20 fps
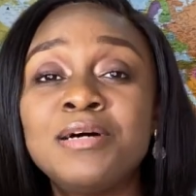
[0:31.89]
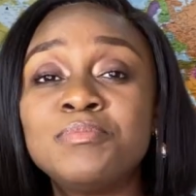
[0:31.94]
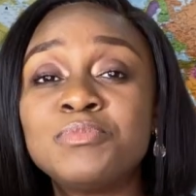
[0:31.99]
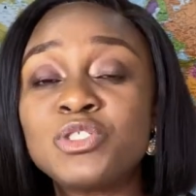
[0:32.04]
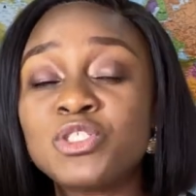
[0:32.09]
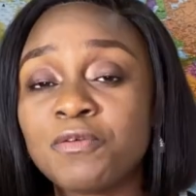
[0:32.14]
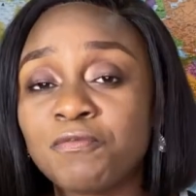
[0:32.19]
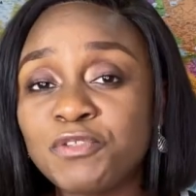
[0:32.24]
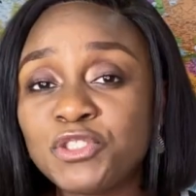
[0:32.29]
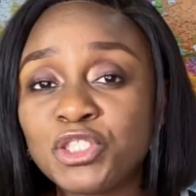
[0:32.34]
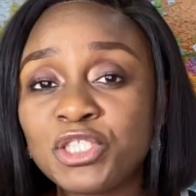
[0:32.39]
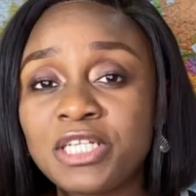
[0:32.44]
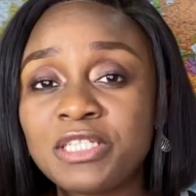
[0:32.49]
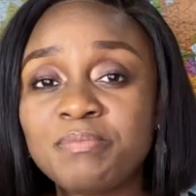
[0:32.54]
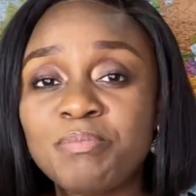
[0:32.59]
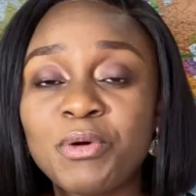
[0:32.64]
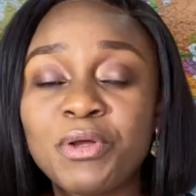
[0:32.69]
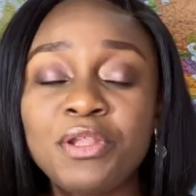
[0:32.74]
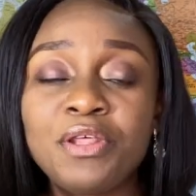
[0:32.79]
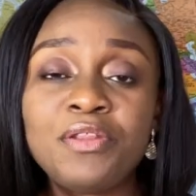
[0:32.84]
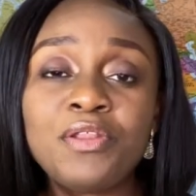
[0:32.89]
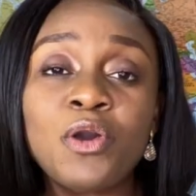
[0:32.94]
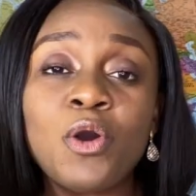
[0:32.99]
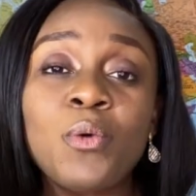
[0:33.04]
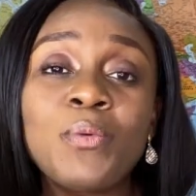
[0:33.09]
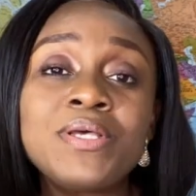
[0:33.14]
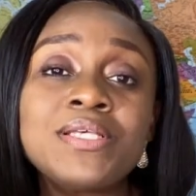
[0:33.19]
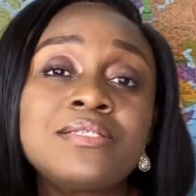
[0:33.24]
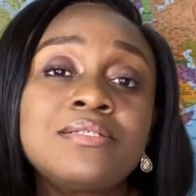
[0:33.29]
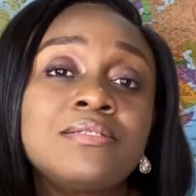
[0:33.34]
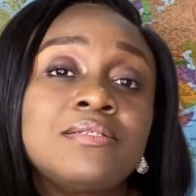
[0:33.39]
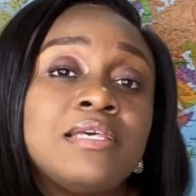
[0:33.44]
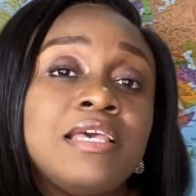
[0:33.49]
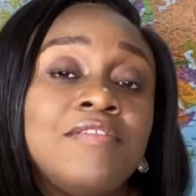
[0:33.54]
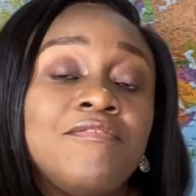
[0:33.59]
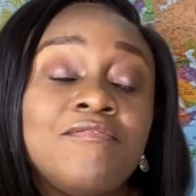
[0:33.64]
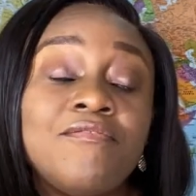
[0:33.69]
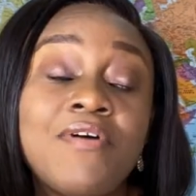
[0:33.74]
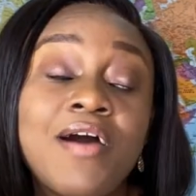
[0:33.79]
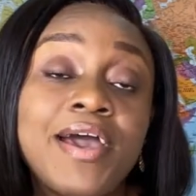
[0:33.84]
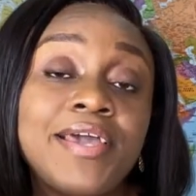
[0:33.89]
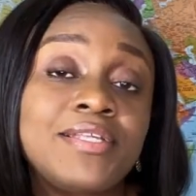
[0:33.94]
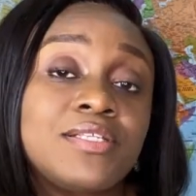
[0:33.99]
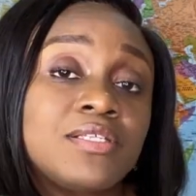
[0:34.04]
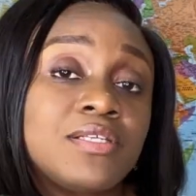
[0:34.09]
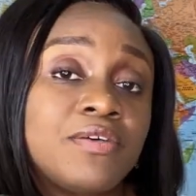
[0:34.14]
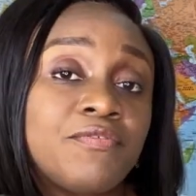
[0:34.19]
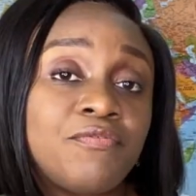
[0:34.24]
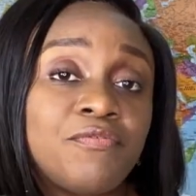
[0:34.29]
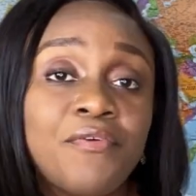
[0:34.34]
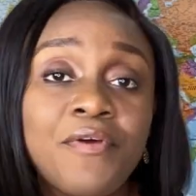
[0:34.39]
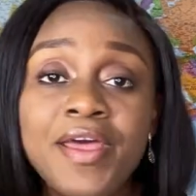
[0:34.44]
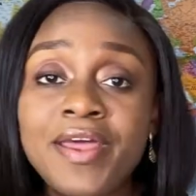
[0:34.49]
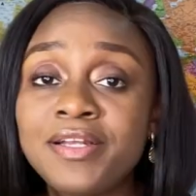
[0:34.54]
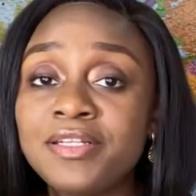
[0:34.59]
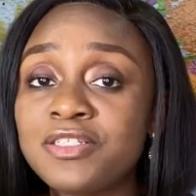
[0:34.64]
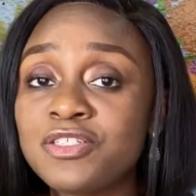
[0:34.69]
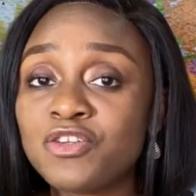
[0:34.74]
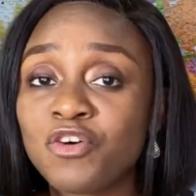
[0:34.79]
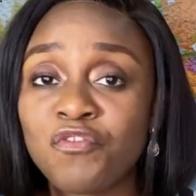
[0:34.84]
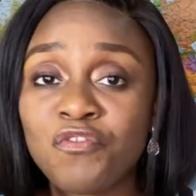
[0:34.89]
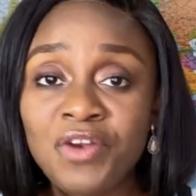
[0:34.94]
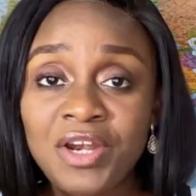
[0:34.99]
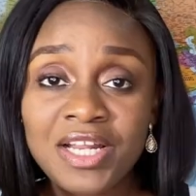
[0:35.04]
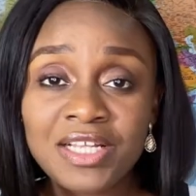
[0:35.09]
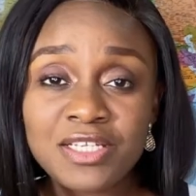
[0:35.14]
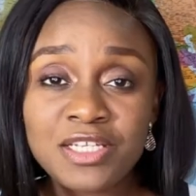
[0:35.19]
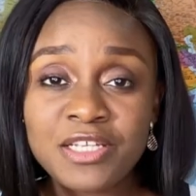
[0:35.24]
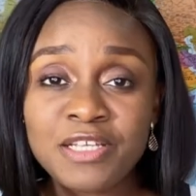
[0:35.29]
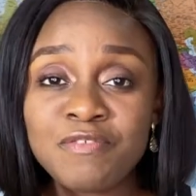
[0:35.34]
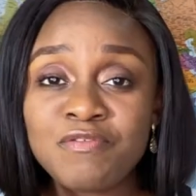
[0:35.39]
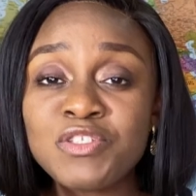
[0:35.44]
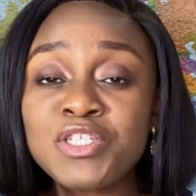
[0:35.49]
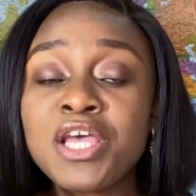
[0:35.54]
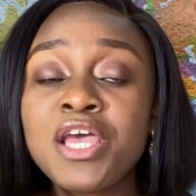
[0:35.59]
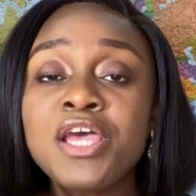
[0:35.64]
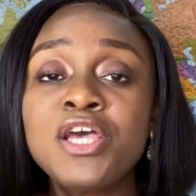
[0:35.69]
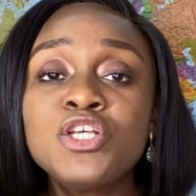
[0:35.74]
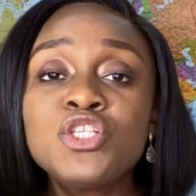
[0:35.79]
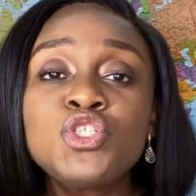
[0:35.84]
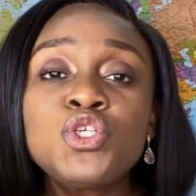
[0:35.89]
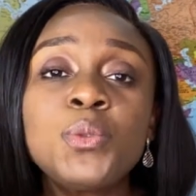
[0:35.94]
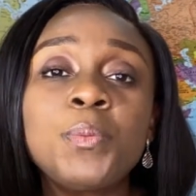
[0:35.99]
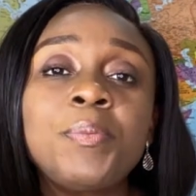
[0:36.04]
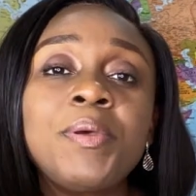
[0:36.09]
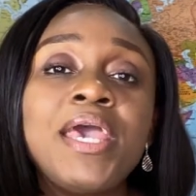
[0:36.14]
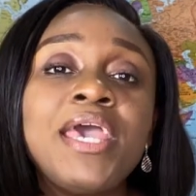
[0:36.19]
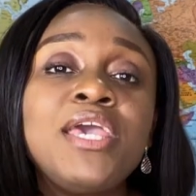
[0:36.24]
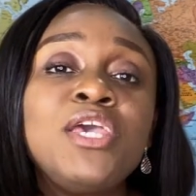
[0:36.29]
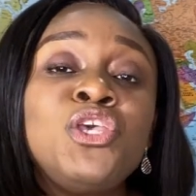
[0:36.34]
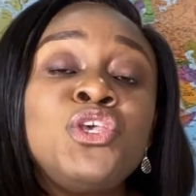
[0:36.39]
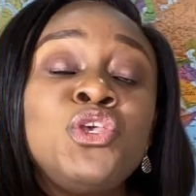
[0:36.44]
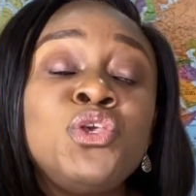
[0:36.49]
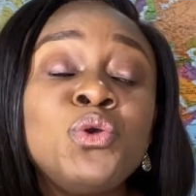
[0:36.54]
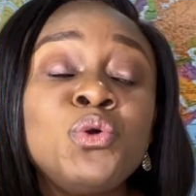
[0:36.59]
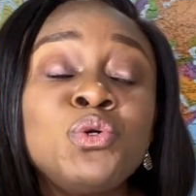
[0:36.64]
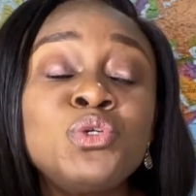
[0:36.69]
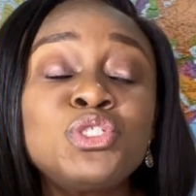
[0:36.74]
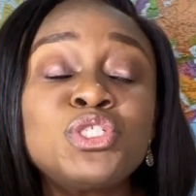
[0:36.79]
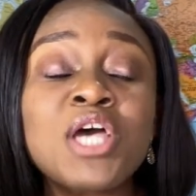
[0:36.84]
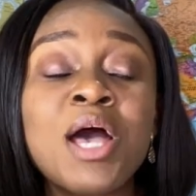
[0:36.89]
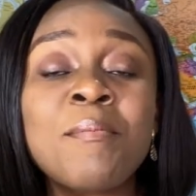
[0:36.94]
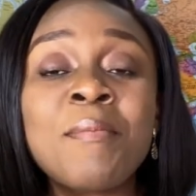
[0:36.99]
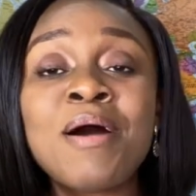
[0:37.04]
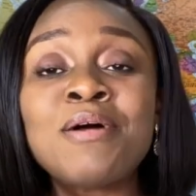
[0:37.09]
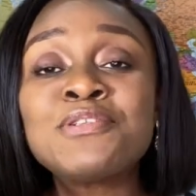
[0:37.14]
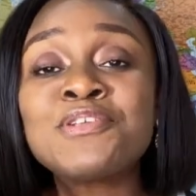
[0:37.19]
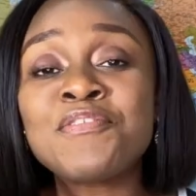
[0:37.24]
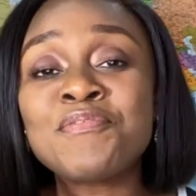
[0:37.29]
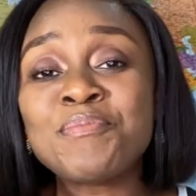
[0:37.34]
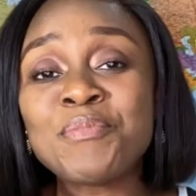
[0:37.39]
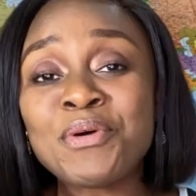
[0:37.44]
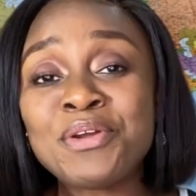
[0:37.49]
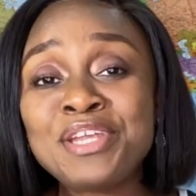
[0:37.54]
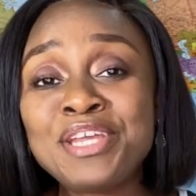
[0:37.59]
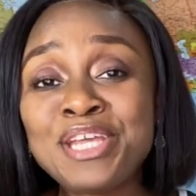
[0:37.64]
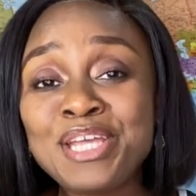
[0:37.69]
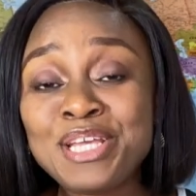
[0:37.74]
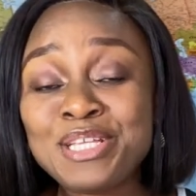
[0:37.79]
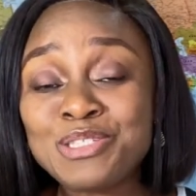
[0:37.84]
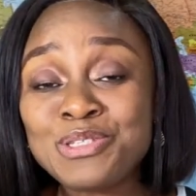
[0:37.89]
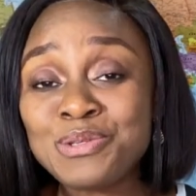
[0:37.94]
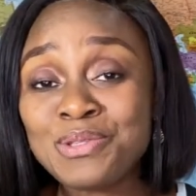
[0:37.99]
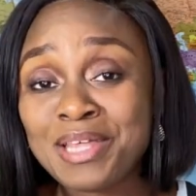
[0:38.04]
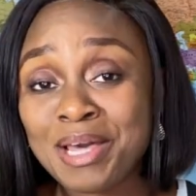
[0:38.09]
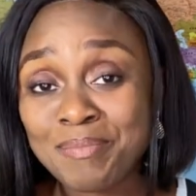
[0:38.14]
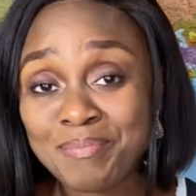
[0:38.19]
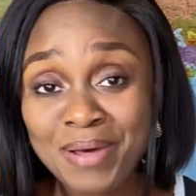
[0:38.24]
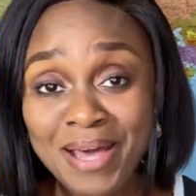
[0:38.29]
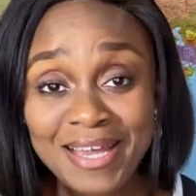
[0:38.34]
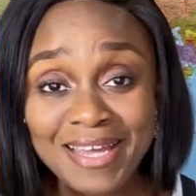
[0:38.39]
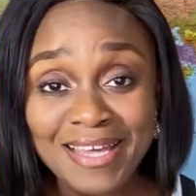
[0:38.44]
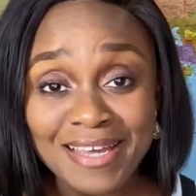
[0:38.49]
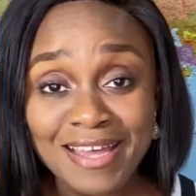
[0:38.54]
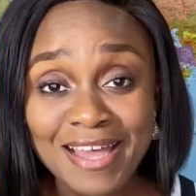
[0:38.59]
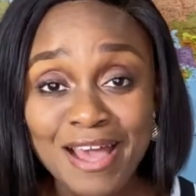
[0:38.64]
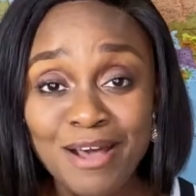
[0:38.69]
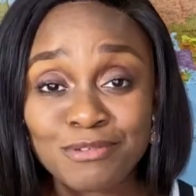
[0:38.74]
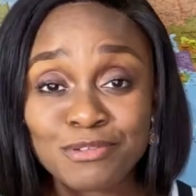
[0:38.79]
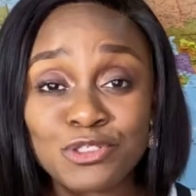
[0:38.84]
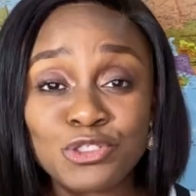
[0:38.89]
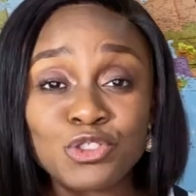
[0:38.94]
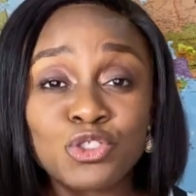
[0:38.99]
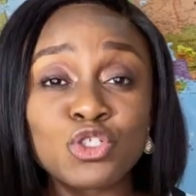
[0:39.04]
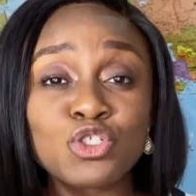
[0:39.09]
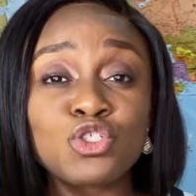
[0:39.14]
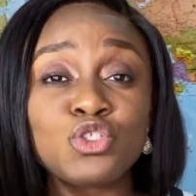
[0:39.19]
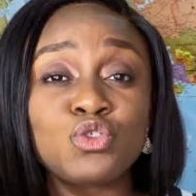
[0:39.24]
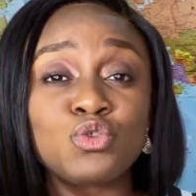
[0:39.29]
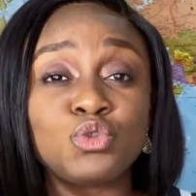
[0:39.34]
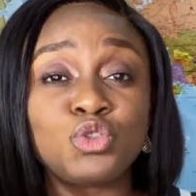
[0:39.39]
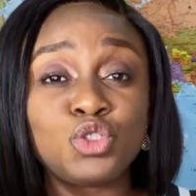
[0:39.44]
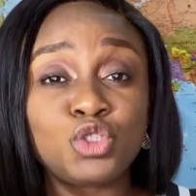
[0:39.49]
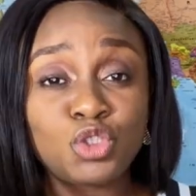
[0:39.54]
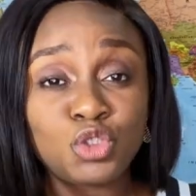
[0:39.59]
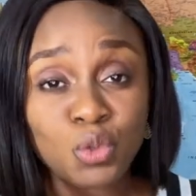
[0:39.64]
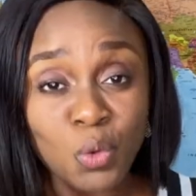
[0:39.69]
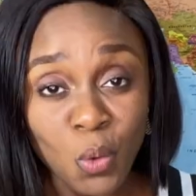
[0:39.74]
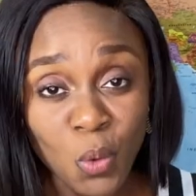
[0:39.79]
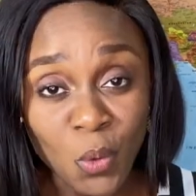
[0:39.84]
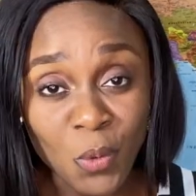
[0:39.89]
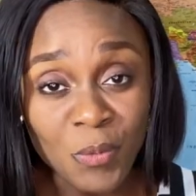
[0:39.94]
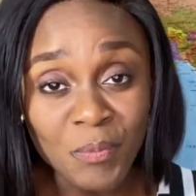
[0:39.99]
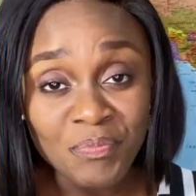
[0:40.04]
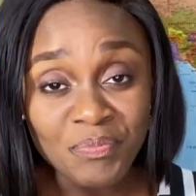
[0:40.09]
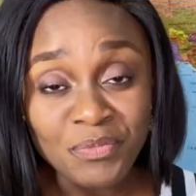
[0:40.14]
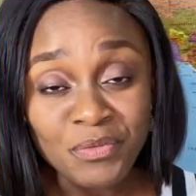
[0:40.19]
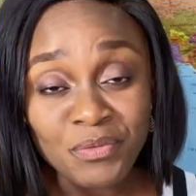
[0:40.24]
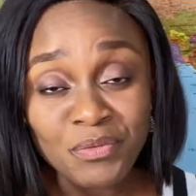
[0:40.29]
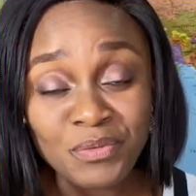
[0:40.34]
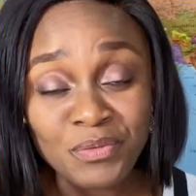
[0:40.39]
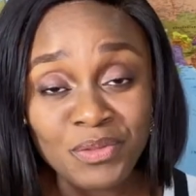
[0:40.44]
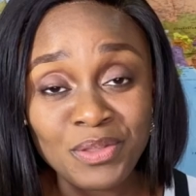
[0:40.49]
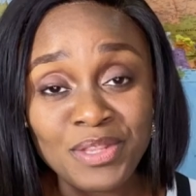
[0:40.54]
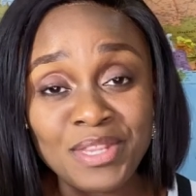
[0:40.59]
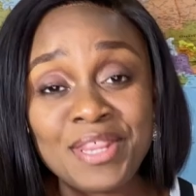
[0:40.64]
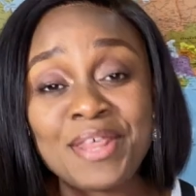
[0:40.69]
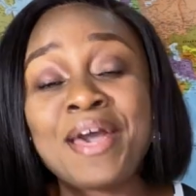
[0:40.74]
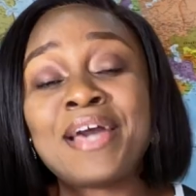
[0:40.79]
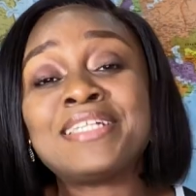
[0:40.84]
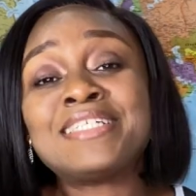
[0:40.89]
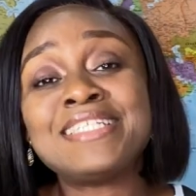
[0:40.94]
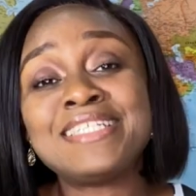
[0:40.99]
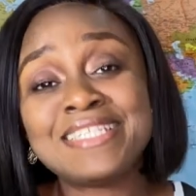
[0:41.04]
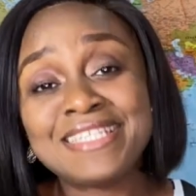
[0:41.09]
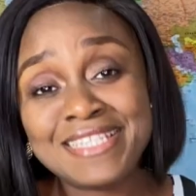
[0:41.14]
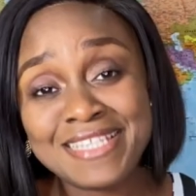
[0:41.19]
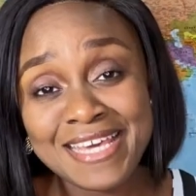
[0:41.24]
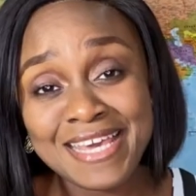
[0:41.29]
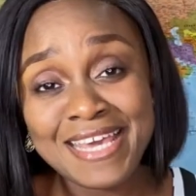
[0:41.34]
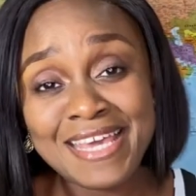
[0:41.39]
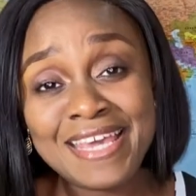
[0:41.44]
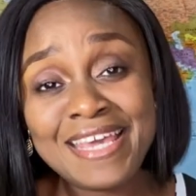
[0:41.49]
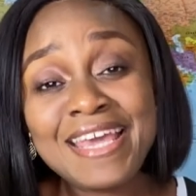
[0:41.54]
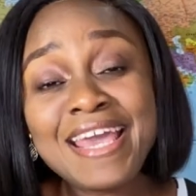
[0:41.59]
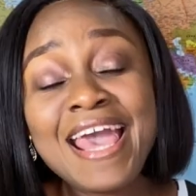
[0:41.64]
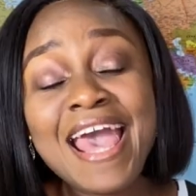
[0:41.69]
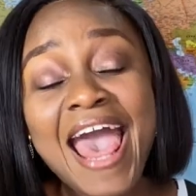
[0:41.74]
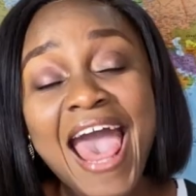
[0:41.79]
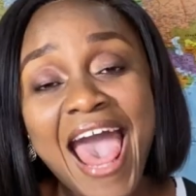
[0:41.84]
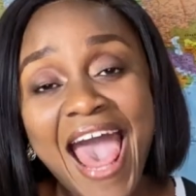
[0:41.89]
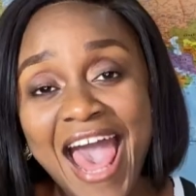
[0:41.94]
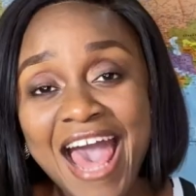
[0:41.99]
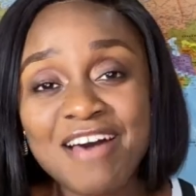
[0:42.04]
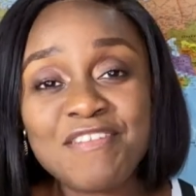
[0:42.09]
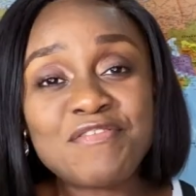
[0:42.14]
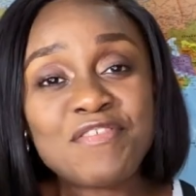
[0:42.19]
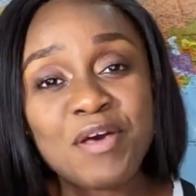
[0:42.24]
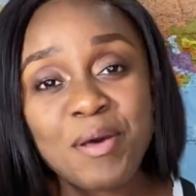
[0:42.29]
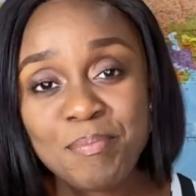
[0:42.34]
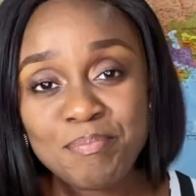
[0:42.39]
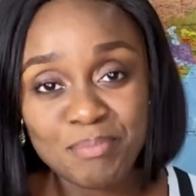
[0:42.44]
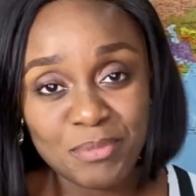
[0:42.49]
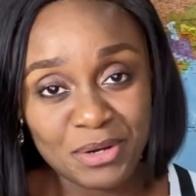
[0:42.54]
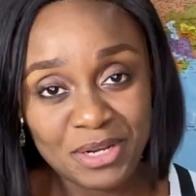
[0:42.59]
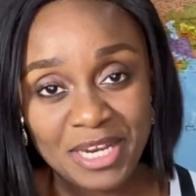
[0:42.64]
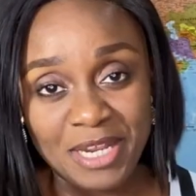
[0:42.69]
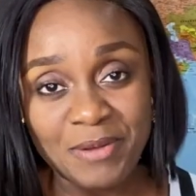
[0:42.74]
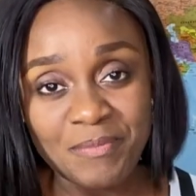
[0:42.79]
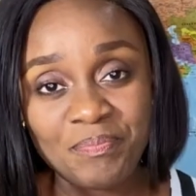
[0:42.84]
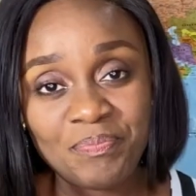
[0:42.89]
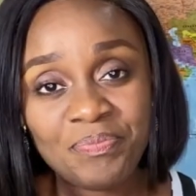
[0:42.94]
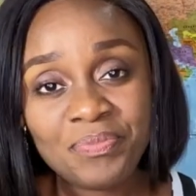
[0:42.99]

sufficient money, they always invite friends or relatives to pay huge amount of money into their bank accounts just to show that they have money.